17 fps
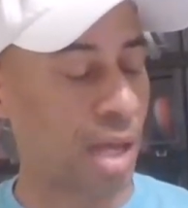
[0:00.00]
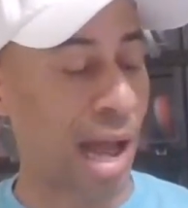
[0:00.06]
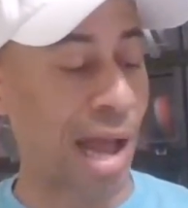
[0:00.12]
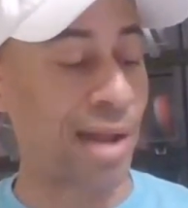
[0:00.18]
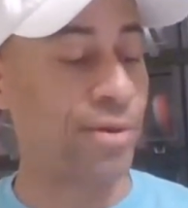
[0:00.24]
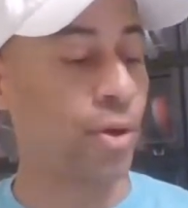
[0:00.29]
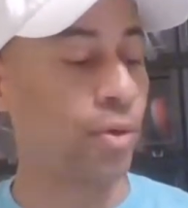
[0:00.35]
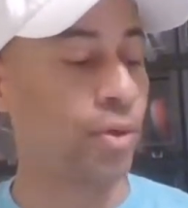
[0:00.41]

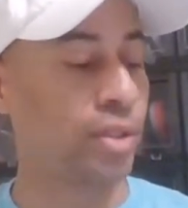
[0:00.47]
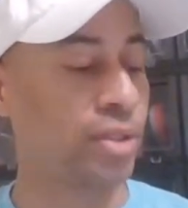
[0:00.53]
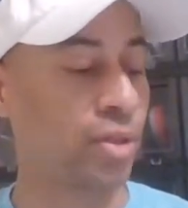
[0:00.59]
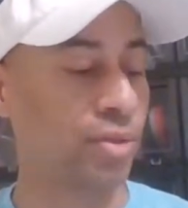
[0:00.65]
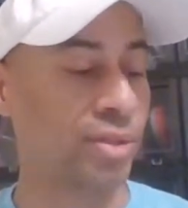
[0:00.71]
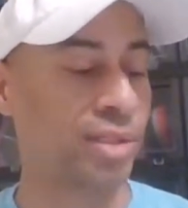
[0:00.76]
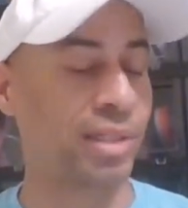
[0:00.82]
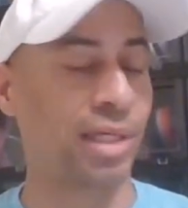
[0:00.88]
I know these
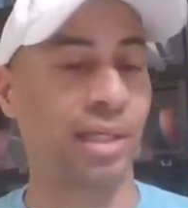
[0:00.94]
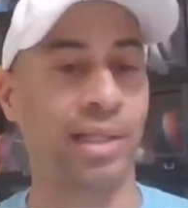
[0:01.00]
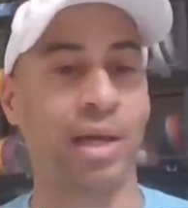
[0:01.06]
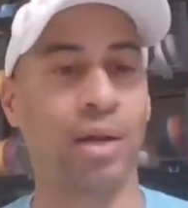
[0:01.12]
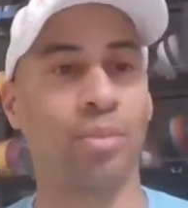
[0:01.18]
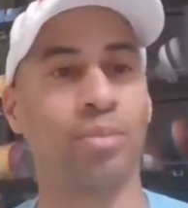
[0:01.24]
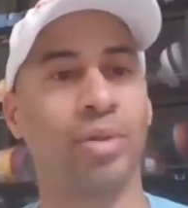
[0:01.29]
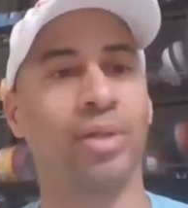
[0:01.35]
going to sell
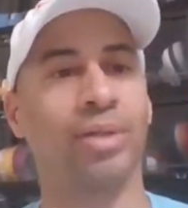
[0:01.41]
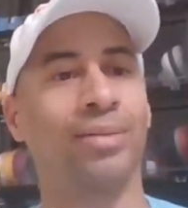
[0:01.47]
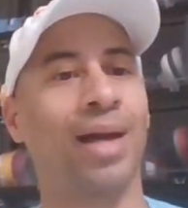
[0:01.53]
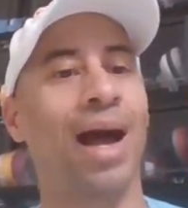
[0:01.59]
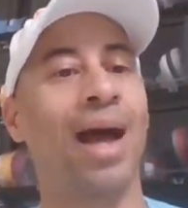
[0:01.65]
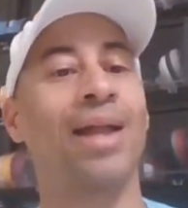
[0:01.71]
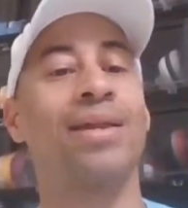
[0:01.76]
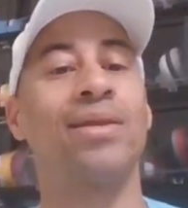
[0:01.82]
out, but
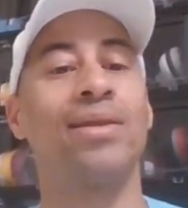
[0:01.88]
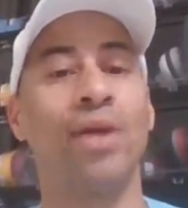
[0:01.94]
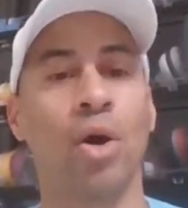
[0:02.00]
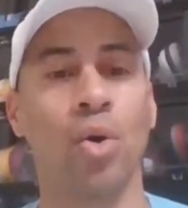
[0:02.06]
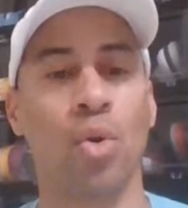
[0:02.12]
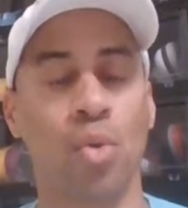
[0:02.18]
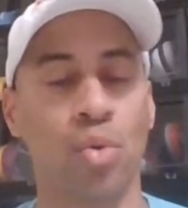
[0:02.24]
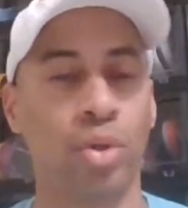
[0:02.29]
I
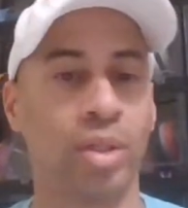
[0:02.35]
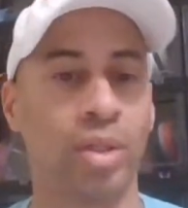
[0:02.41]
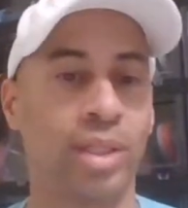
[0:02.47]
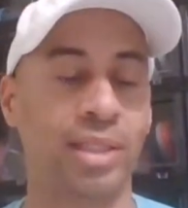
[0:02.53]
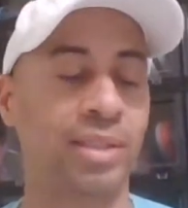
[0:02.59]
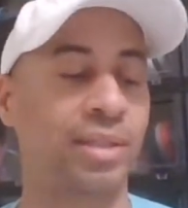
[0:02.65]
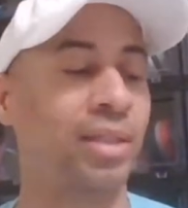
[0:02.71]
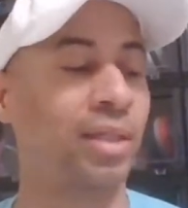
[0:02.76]
know
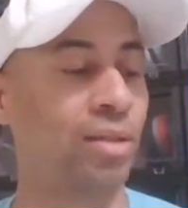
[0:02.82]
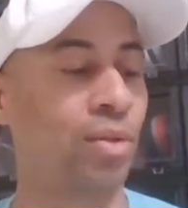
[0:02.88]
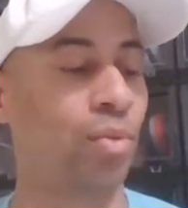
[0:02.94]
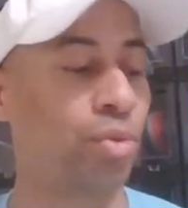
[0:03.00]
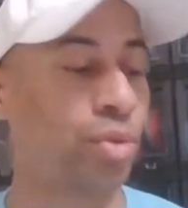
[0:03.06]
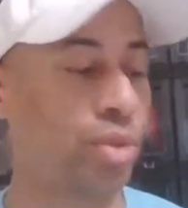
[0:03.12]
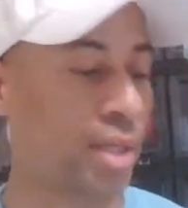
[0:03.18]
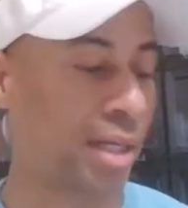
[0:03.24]
this sneaker
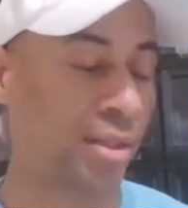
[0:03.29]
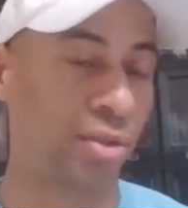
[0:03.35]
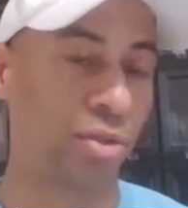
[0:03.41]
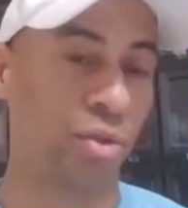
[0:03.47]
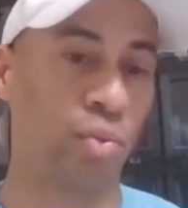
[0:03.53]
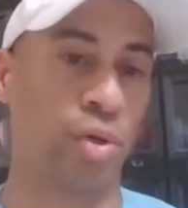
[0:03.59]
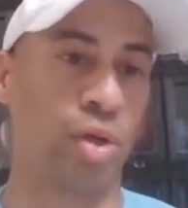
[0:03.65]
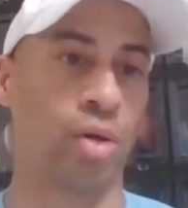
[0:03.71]
will not
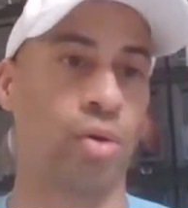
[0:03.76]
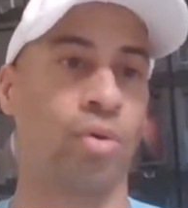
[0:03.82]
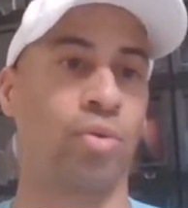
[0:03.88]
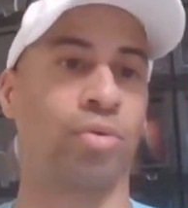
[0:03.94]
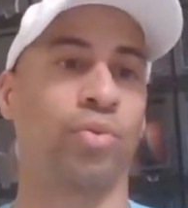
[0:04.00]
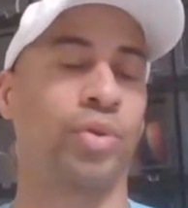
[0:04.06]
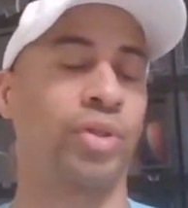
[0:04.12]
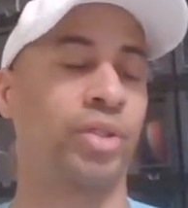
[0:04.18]
do well
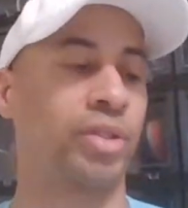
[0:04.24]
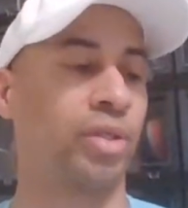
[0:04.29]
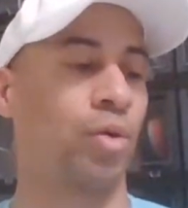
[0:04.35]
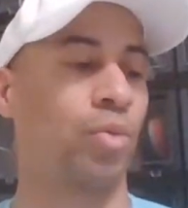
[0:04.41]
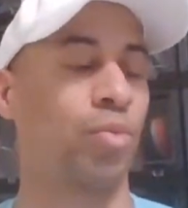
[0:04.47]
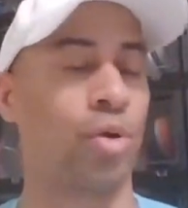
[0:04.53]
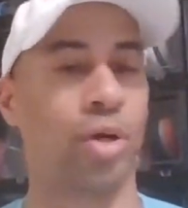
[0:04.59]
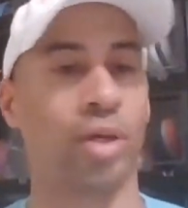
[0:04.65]
on the
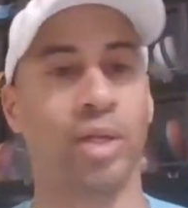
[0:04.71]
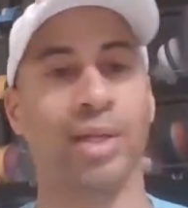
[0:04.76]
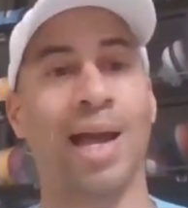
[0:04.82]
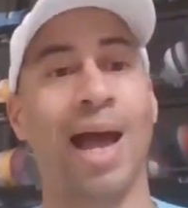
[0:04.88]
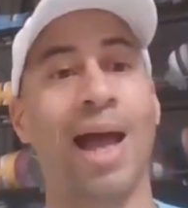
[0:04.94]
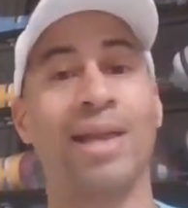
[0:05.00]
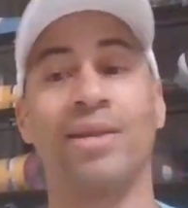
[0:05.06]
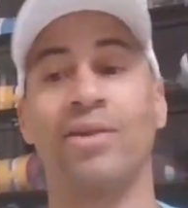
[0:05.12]
resale market.
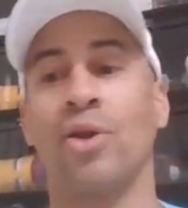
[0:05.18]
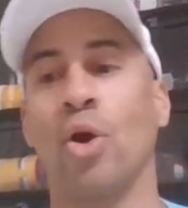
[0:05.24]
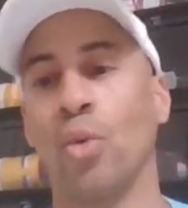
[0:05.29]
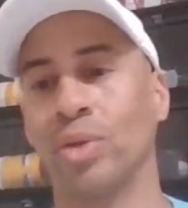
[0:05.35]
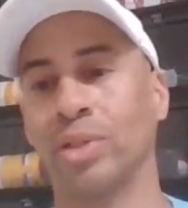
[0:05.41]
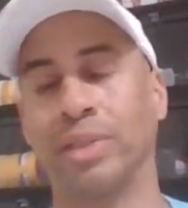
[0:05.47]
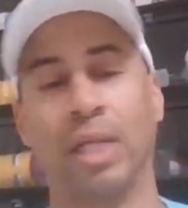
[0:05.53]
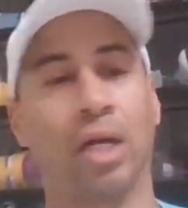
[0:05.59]
I
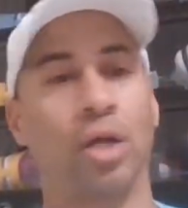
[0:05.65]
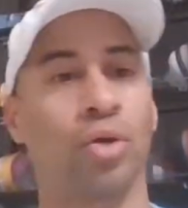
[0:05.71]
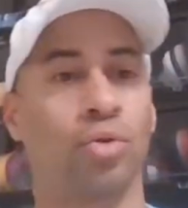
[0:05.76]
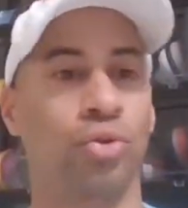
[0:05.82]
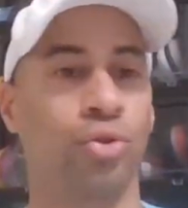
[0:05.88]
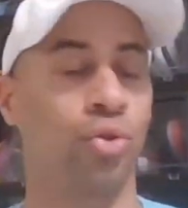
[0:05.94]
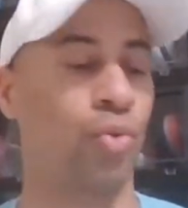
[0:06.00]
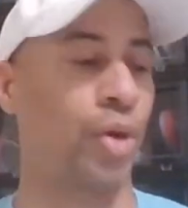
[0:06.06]
know it's not
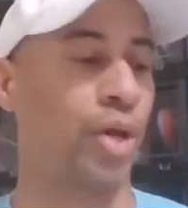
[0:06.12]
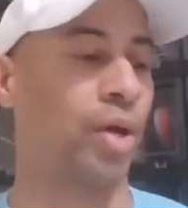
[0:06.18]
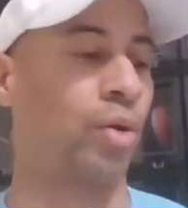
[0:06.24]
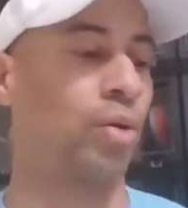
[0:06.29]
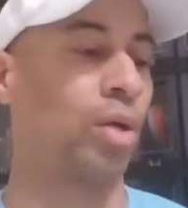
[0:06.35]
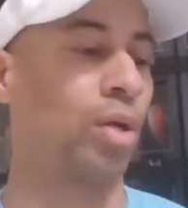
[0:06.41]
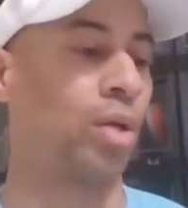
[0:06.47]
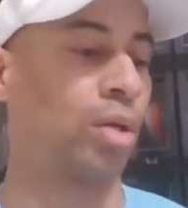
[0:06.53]
going to do
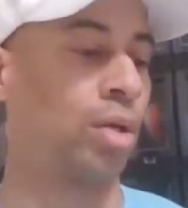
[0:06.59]
well.